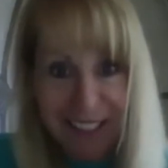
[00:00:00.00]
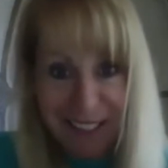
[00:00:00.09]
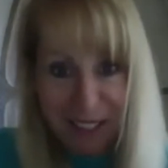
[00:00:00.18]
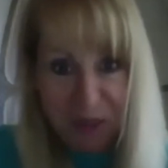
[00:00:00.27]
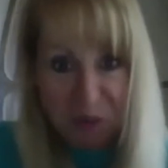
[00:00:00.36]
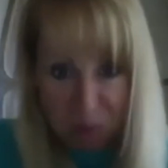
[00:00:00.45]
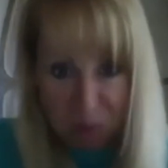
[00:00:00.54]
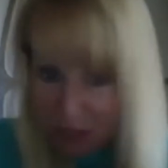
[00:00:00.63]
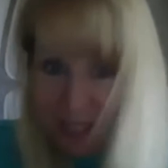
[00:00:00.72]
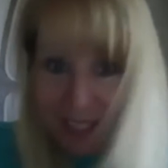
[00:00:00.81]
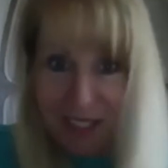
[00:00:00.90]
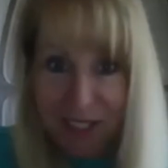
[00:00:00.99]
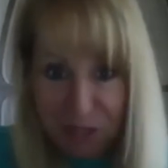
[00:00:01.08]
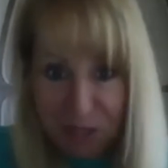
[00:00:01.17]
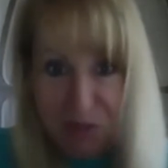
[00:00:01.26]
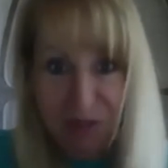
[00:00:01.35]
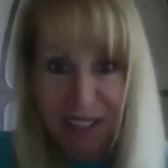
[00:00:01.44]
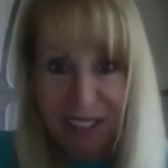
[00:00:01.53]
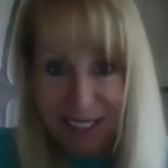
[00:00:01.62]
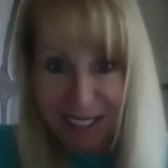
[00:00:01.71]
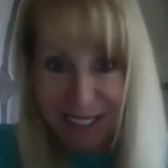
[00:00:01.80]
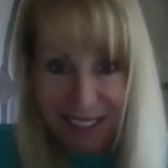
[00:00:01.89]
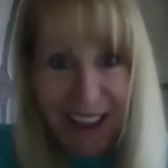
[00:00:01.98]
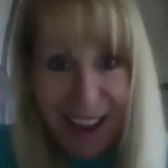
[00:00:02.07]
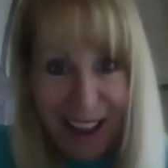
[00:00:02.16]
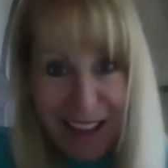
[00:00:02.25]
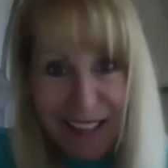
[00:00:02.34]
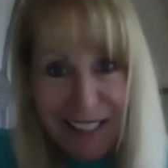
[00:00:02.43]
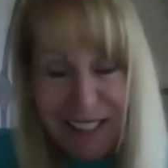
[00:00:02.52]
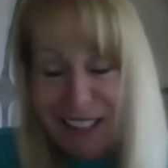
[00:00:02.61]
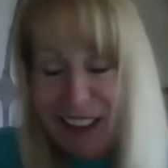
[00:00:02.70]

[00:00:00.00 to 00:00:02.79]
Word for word: Like, we can do this and